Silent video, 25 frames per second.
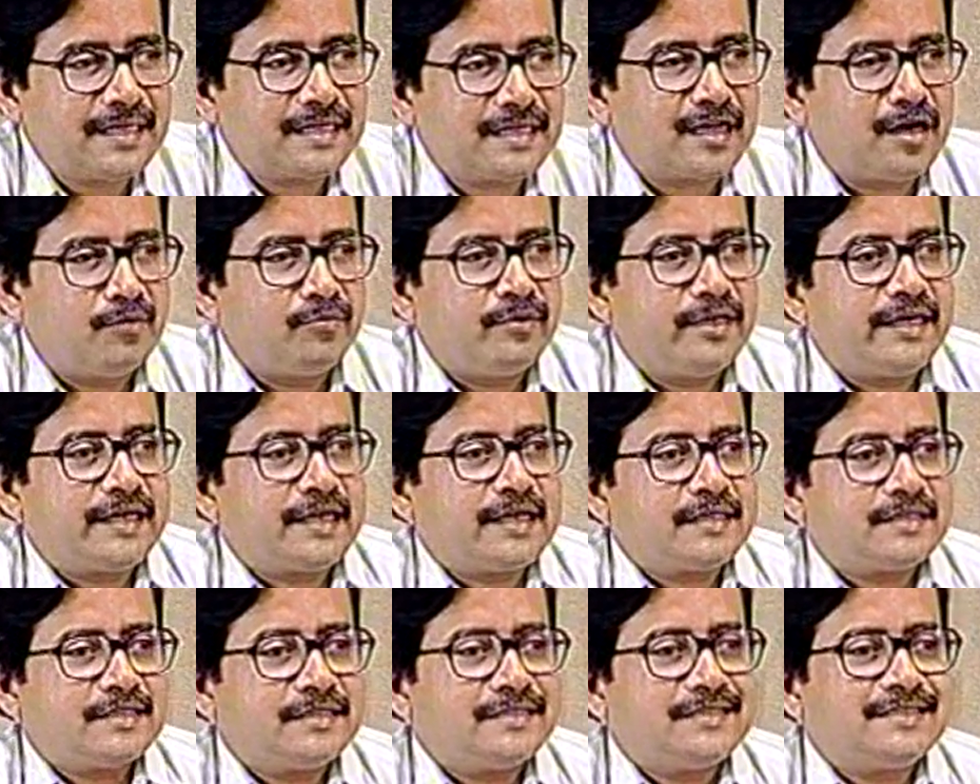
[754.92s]

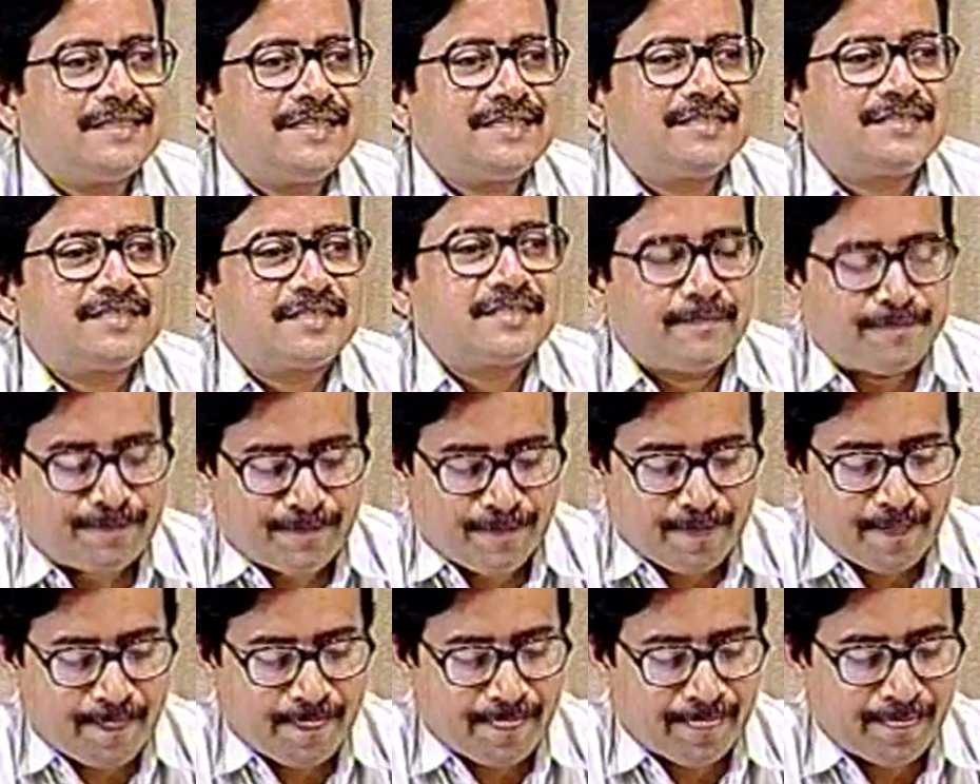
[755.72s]
communication system.
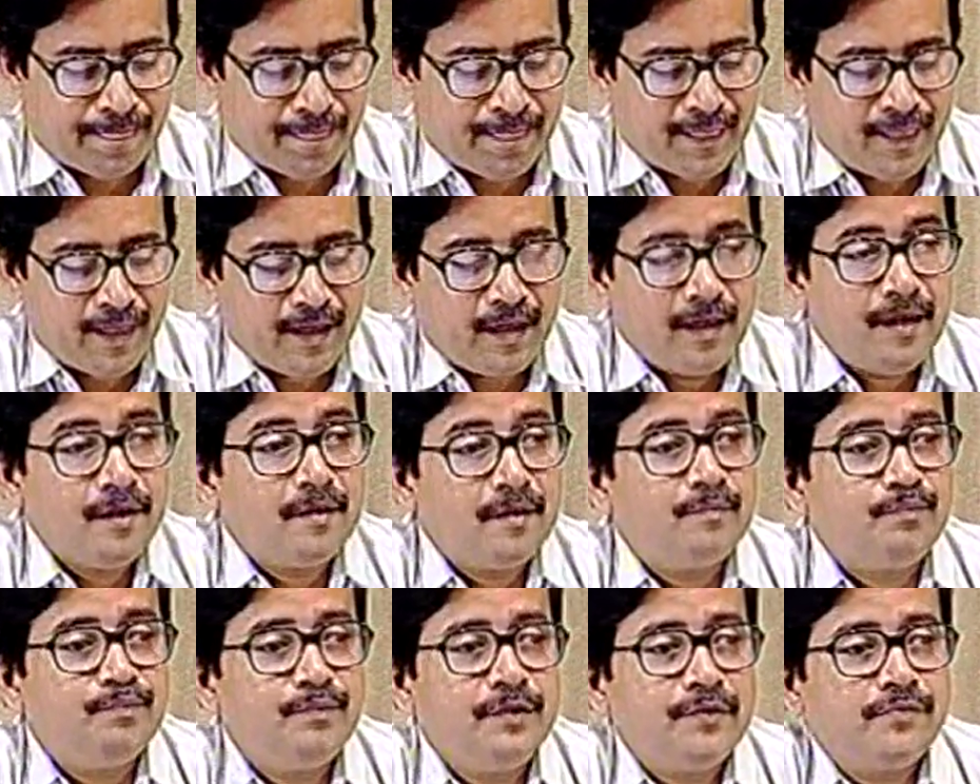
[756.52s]

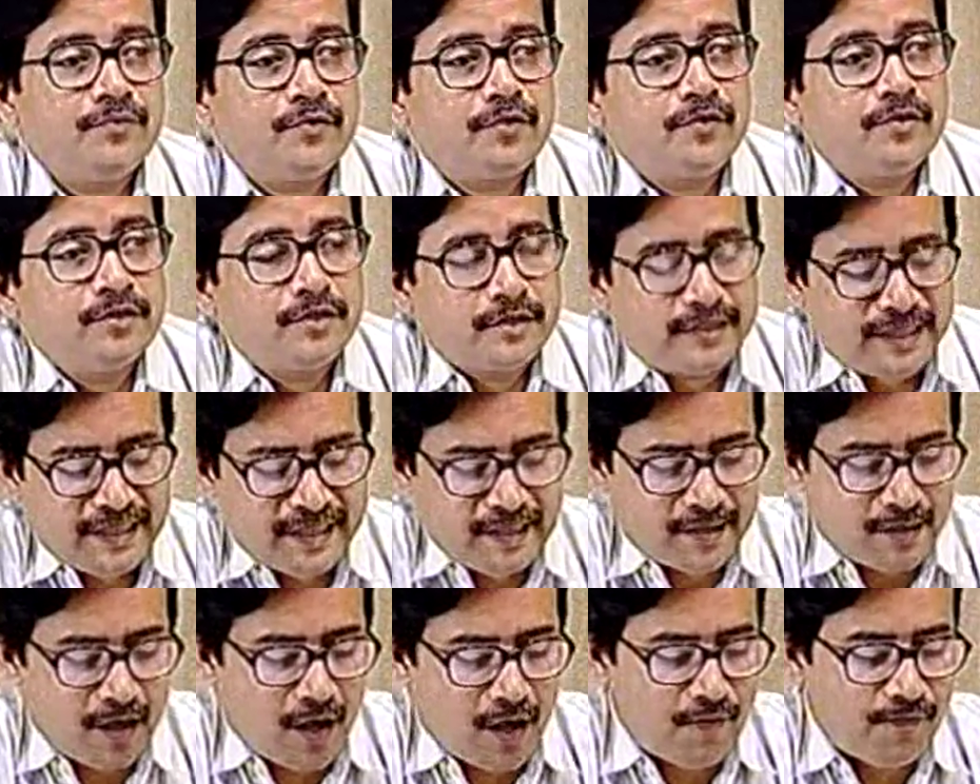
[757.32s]
Before we
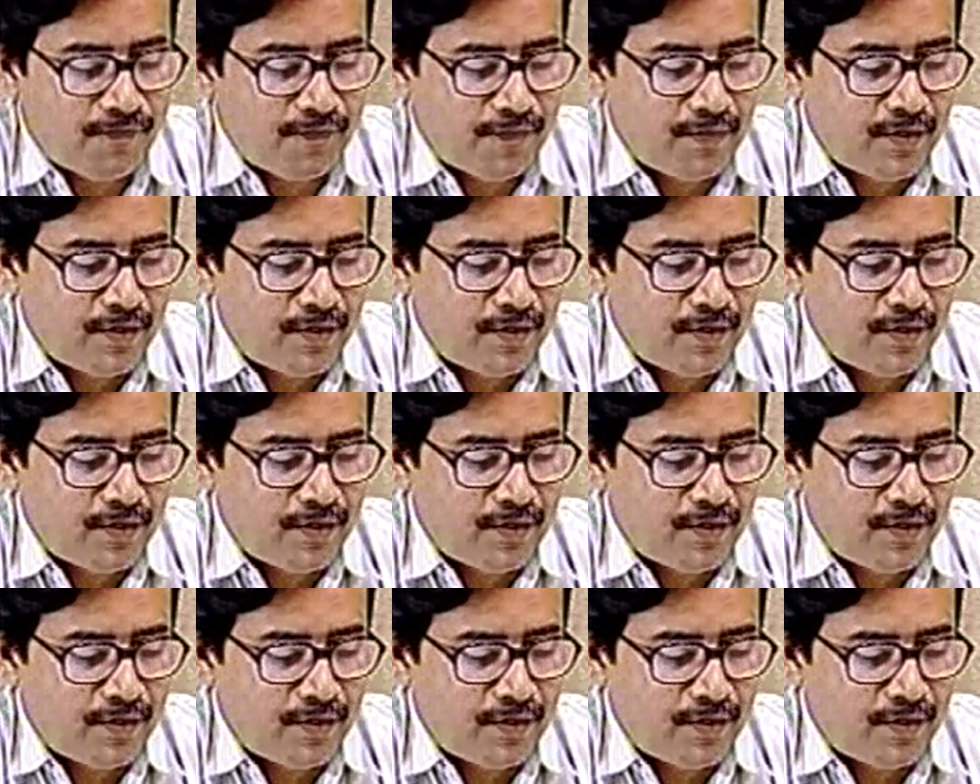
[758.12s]
think of